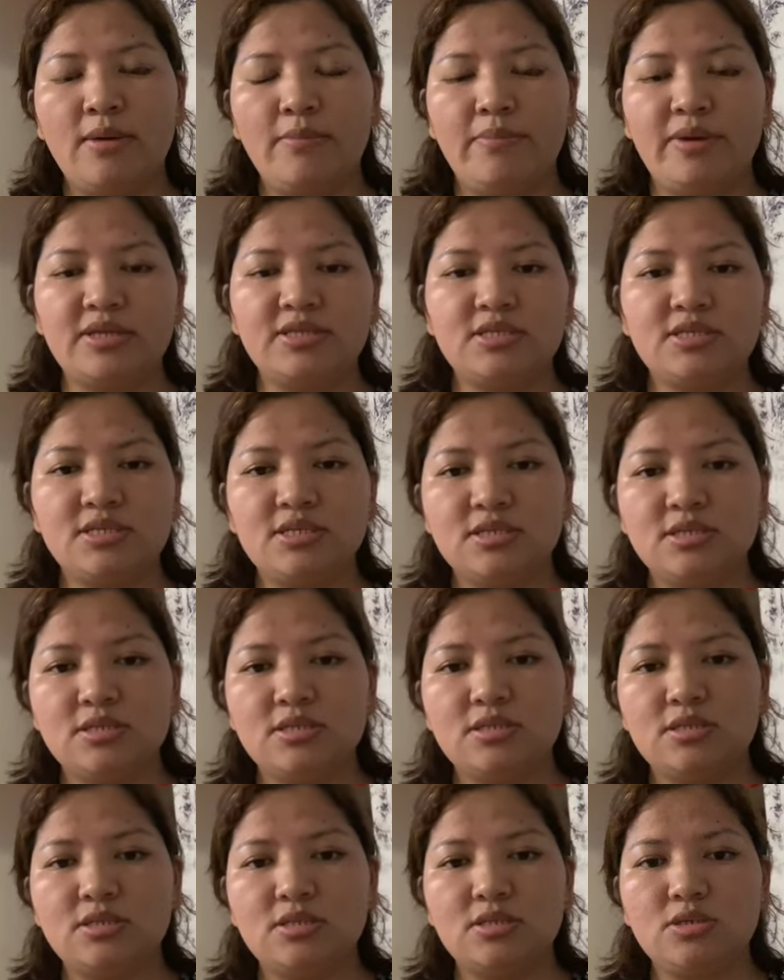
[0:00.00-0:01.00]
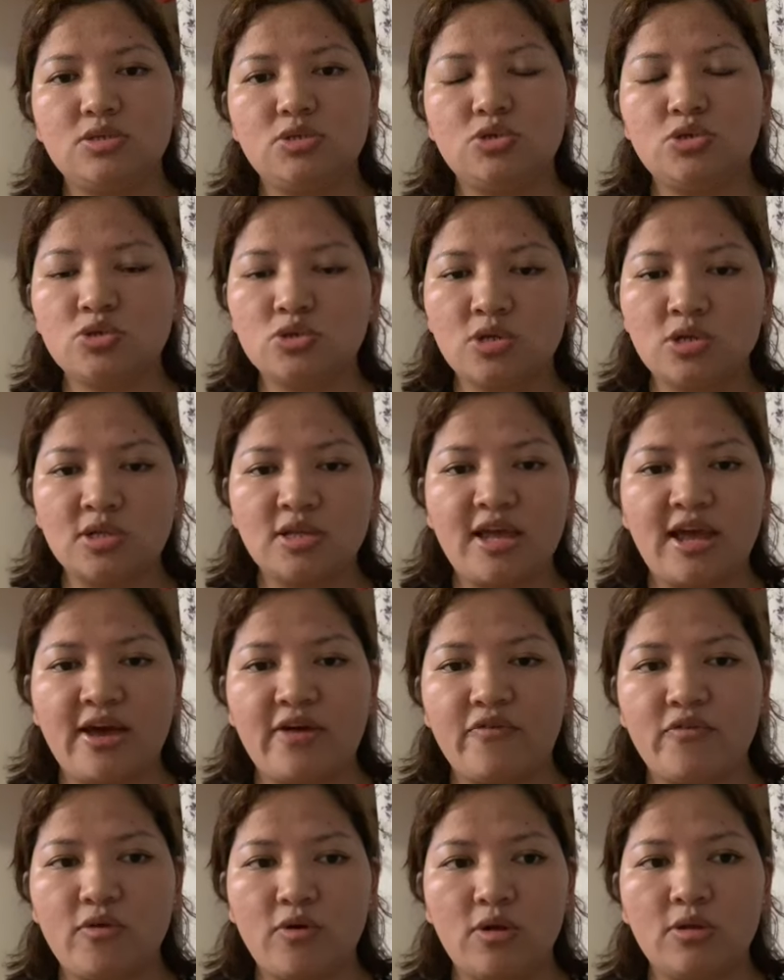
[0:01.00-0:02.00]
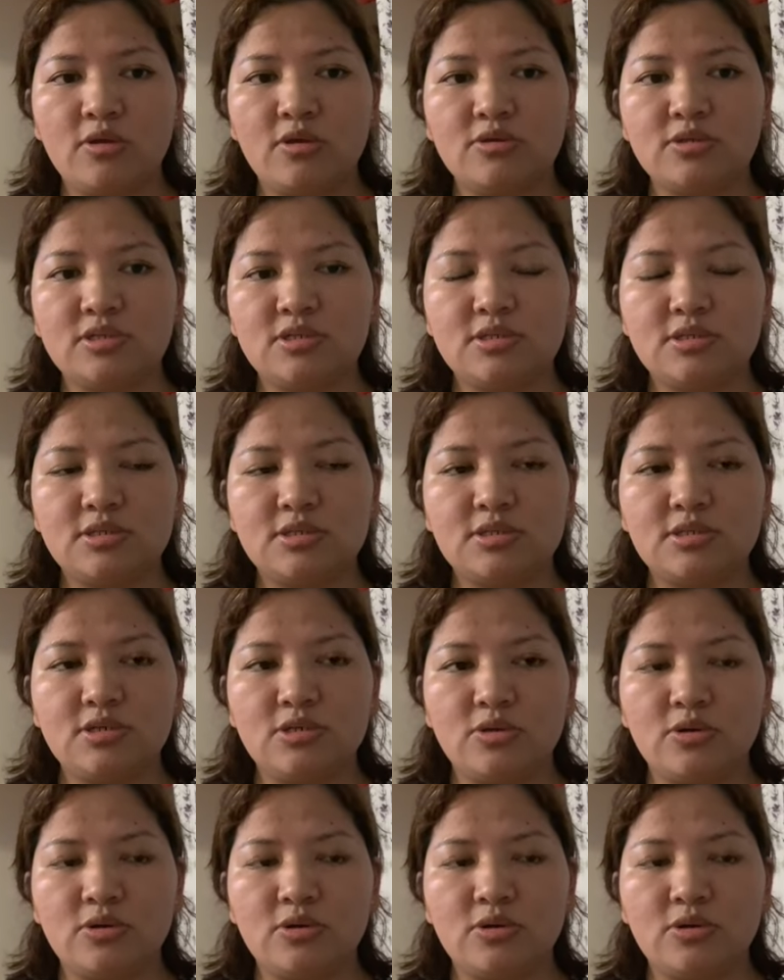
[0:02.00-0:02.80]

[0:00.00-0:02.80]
but since you do not have all those